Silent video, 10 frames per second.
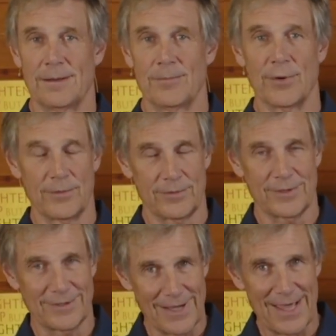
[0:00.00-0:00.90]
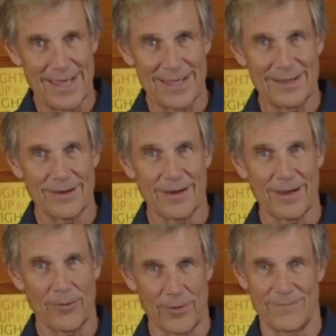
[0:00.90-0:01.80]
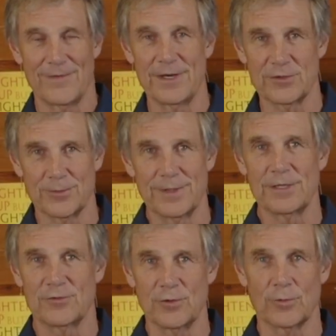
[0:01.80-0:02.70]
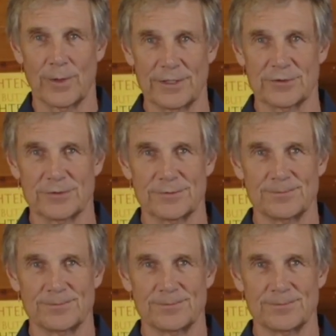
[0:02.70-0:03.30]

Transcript: But today, I want to finish with these two questions.